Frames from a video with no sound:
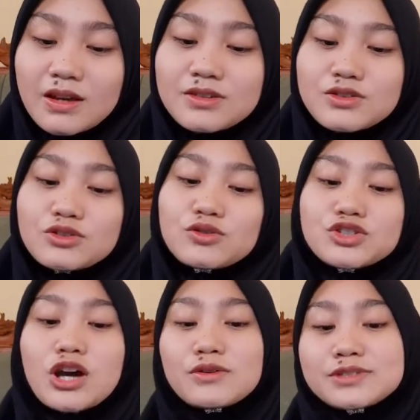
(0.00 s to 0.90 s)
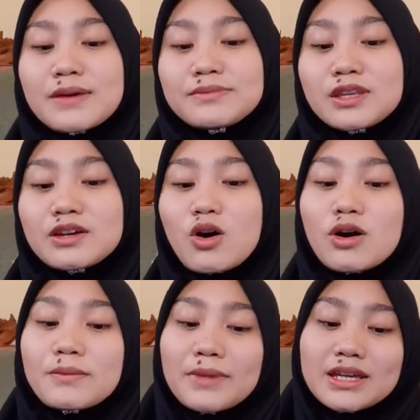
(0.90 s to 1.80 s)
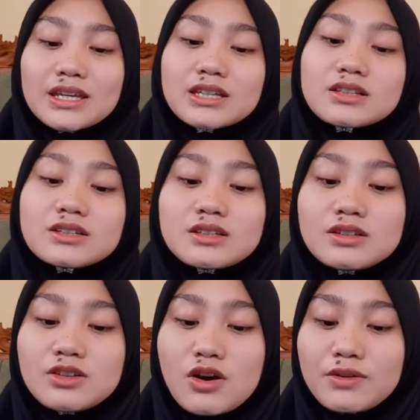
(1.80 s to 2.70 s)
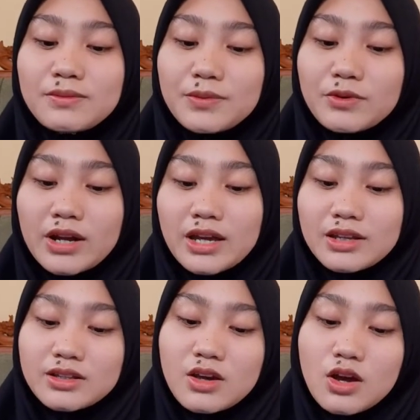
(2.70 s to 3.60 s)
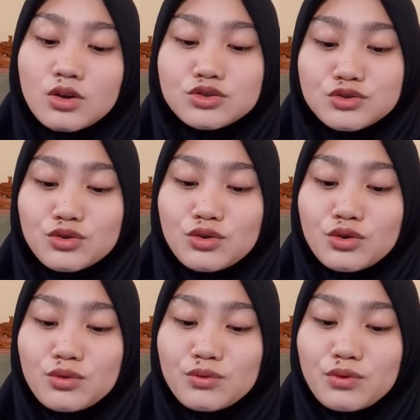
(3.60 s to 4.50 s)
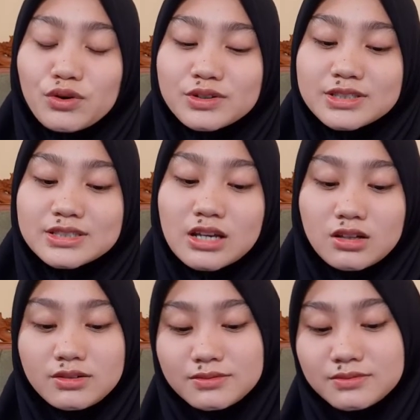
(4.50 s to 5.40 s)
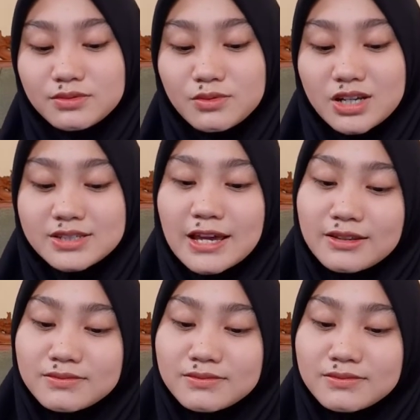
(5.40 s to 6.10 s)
so to show something or make it known beforehand. To foretell. What is that?